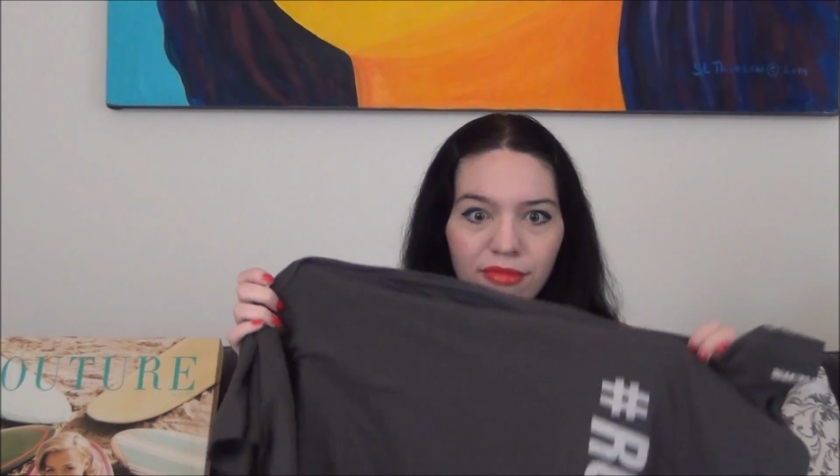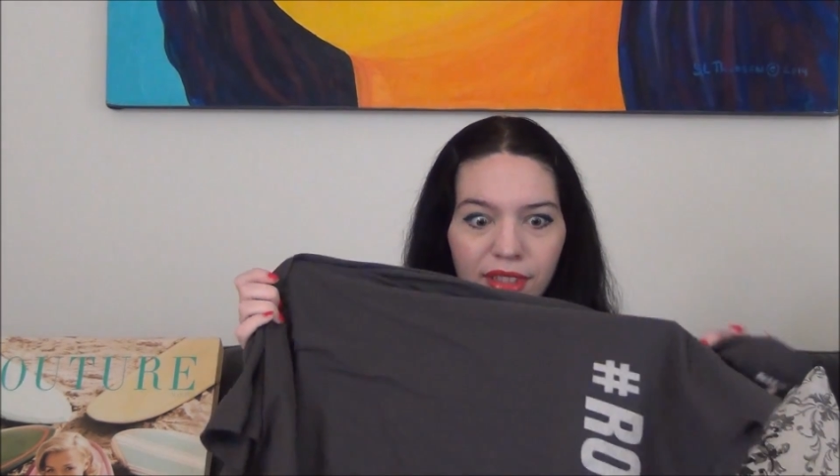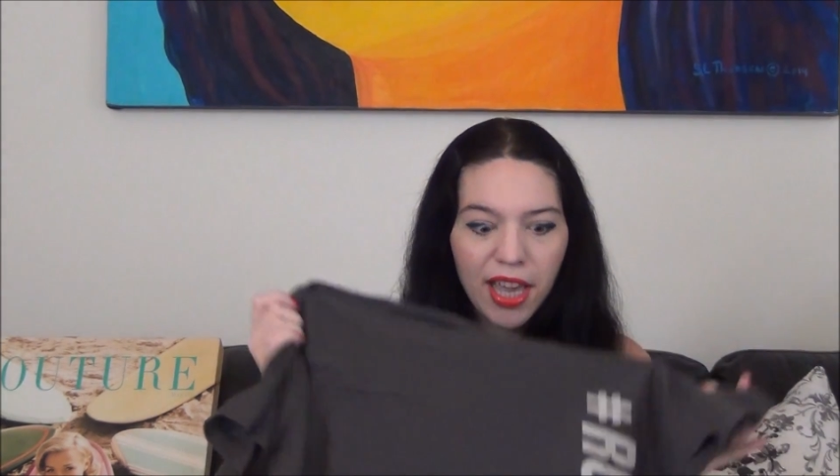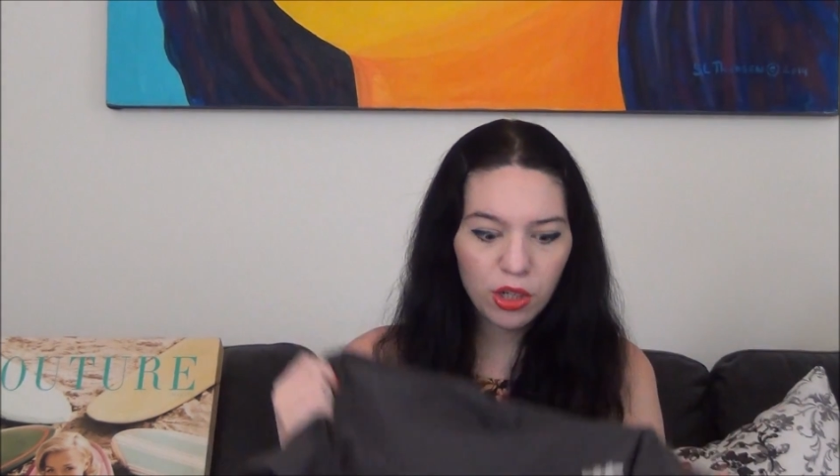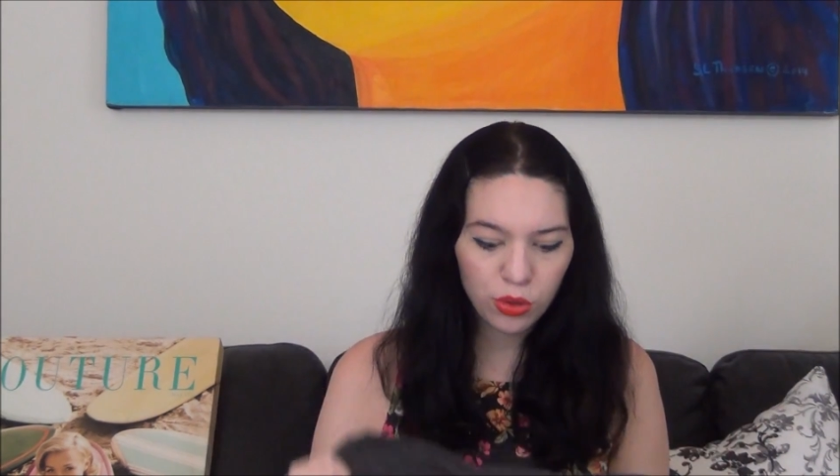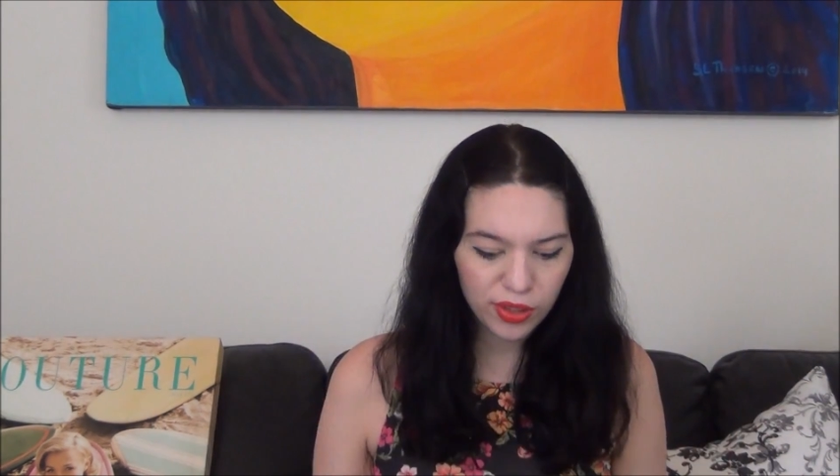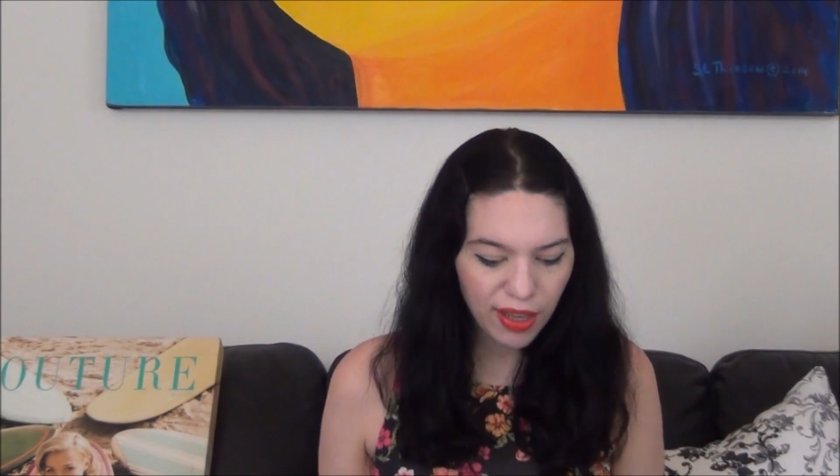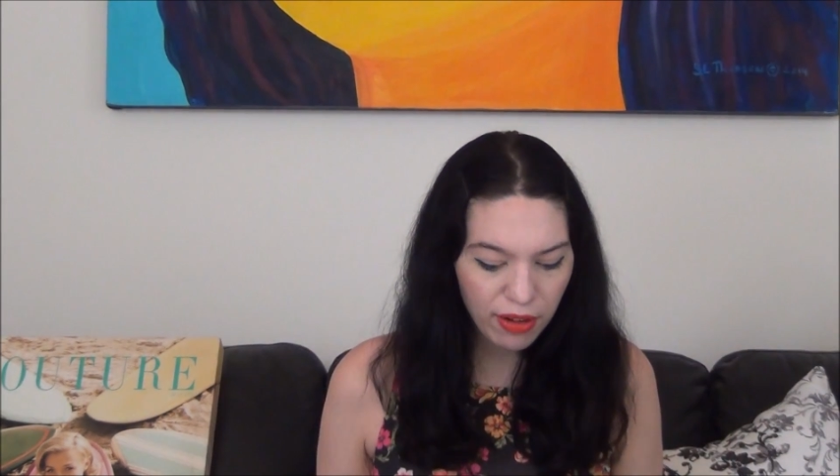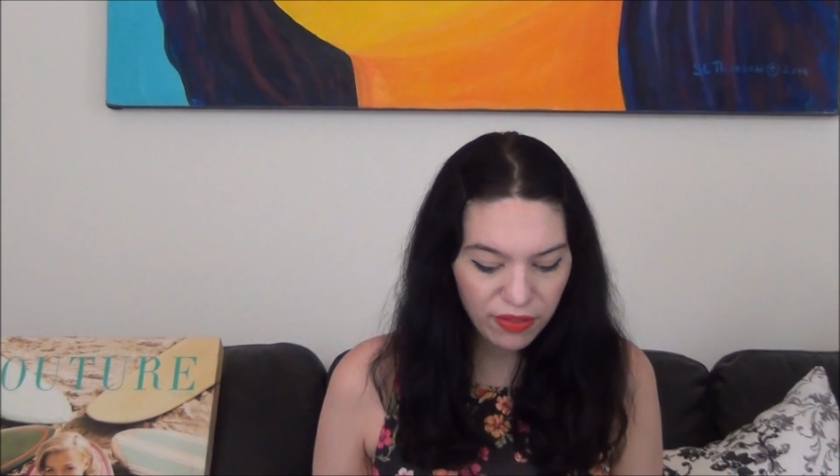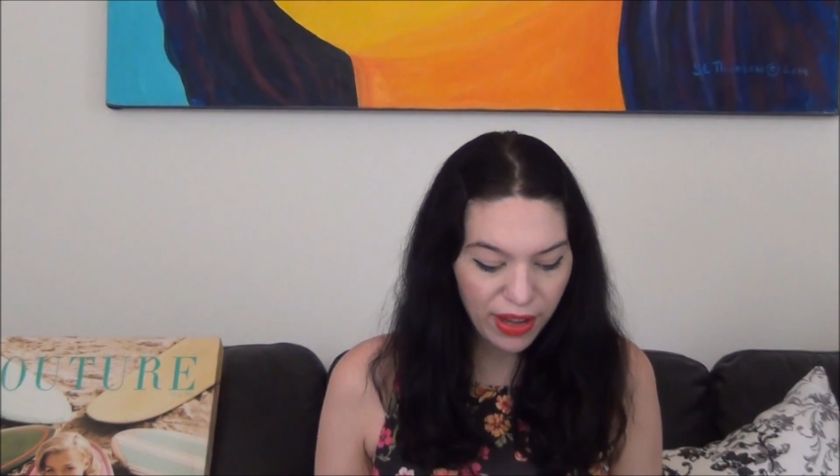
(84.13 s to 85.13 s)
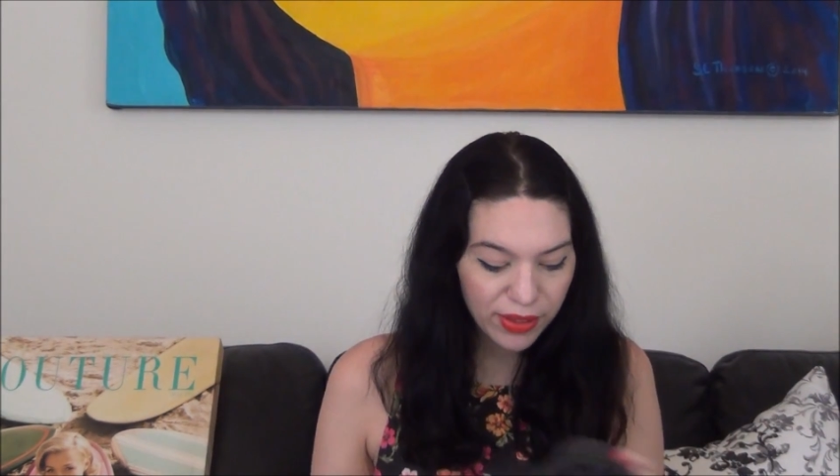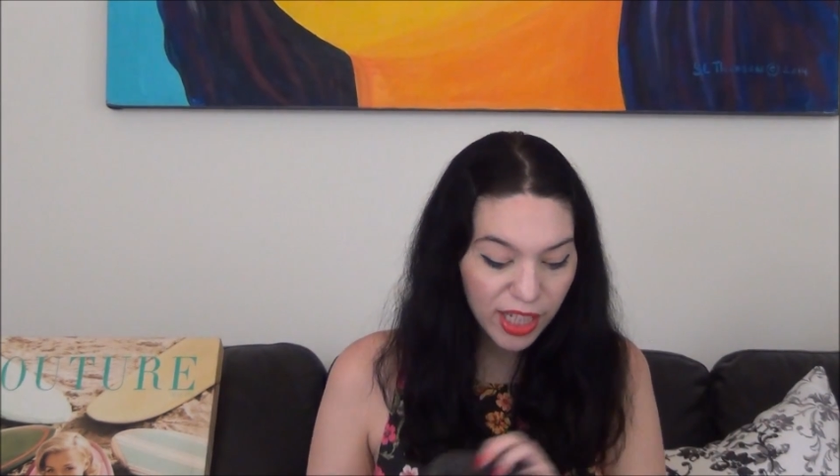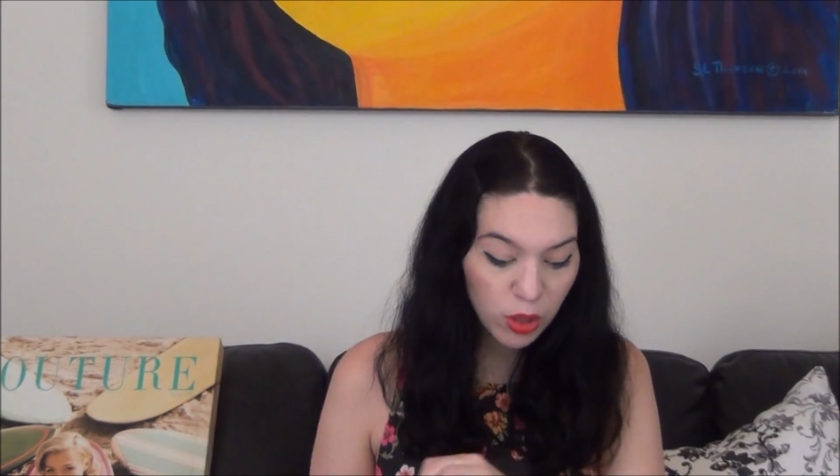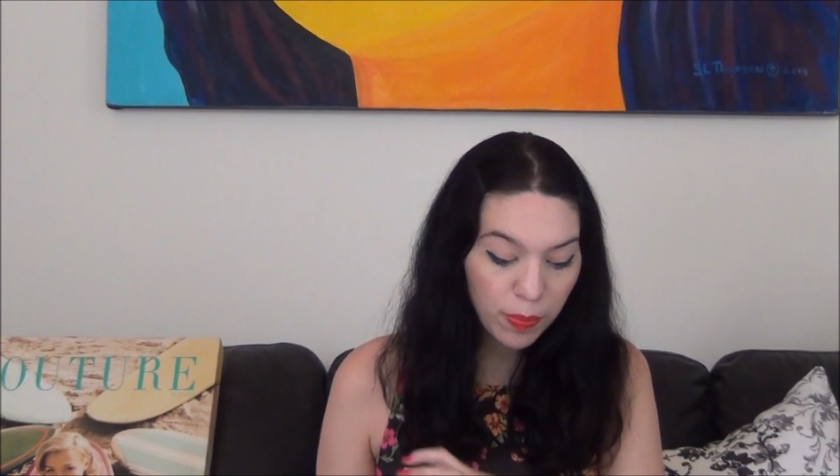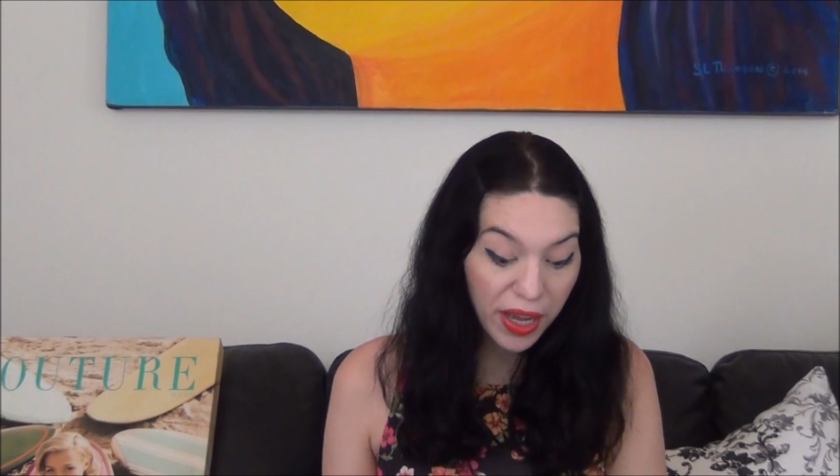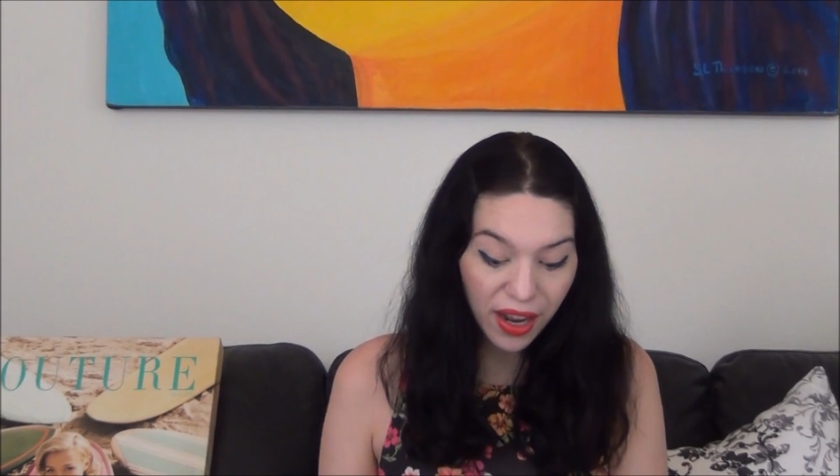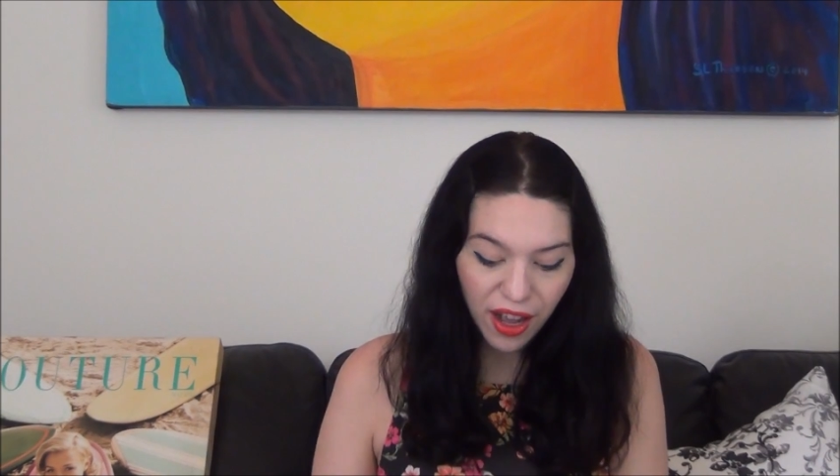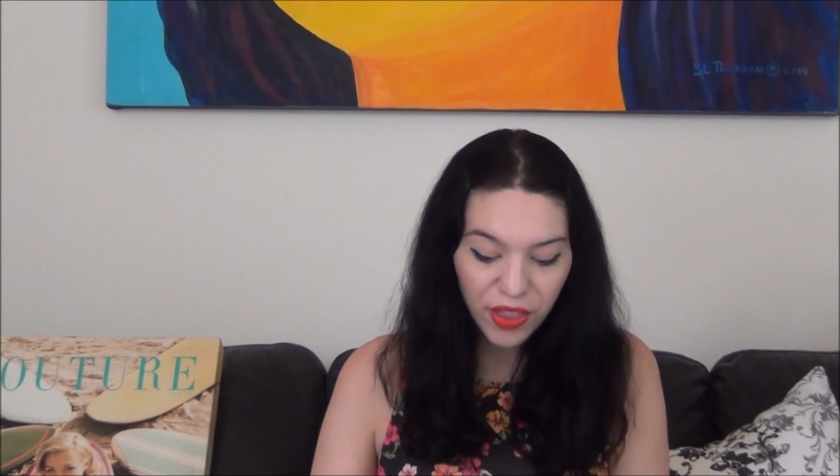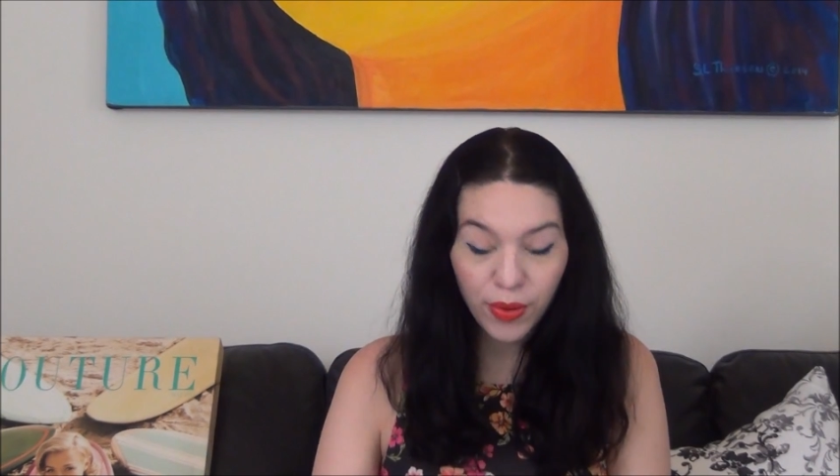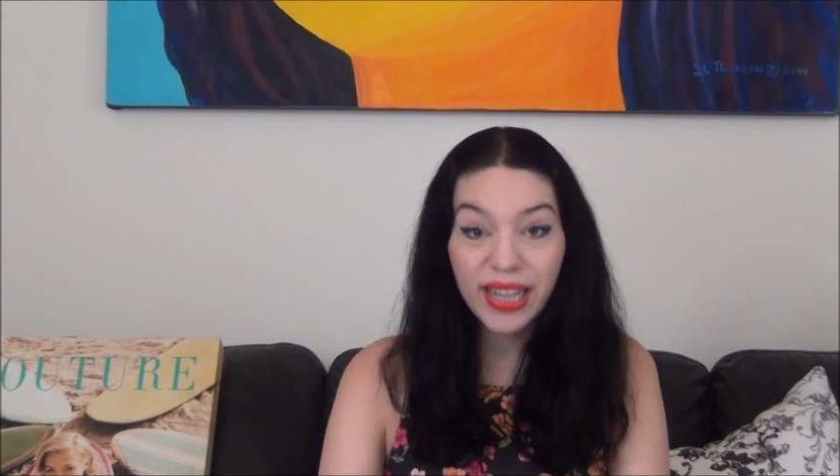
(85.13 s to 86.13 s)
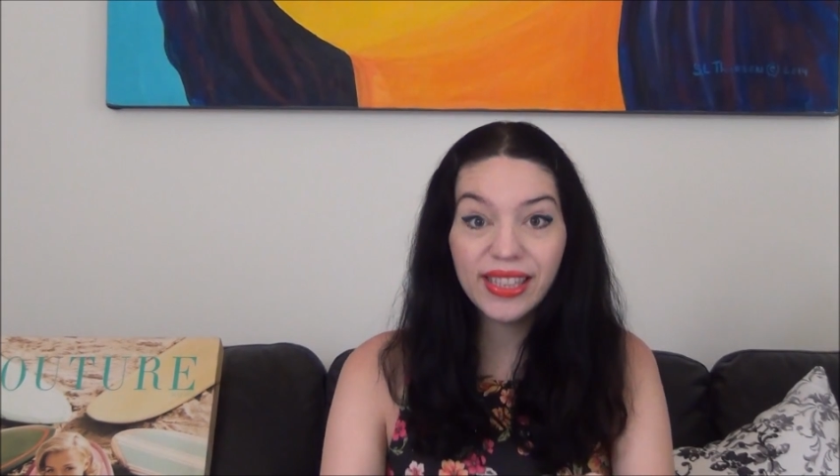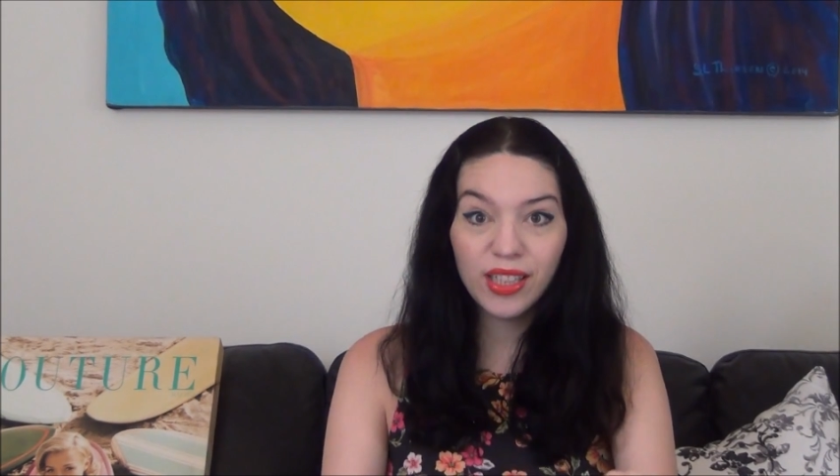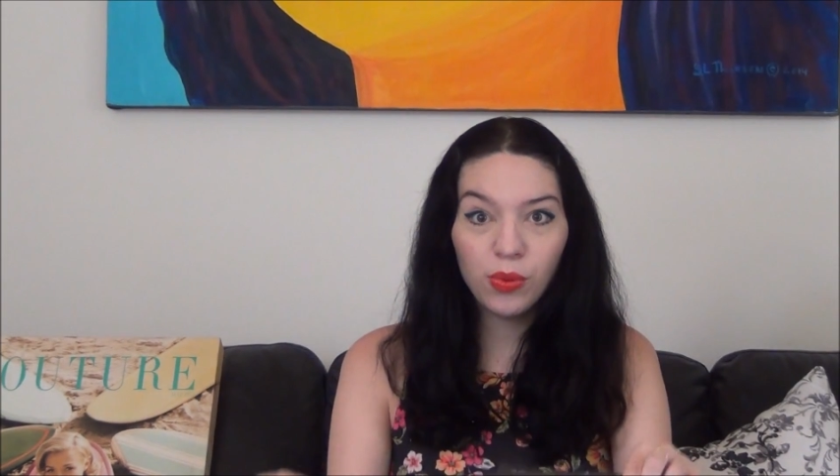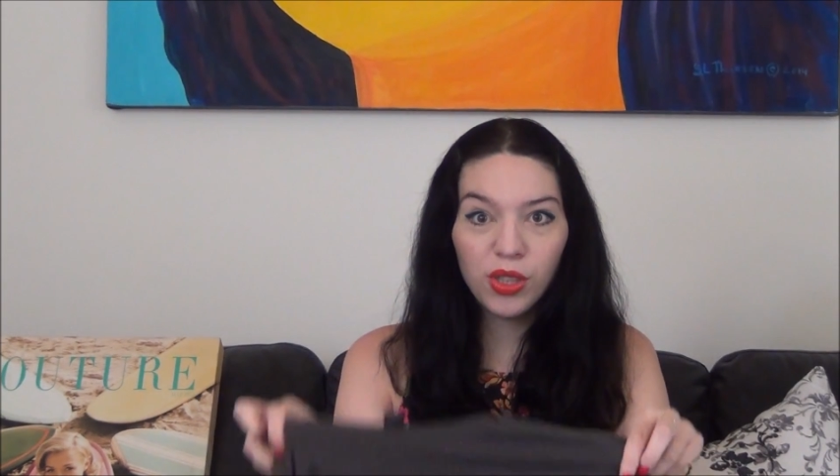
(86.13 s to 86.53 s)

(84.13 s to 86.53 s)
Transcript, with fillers: the extra seventy-five cents. But otherwise, this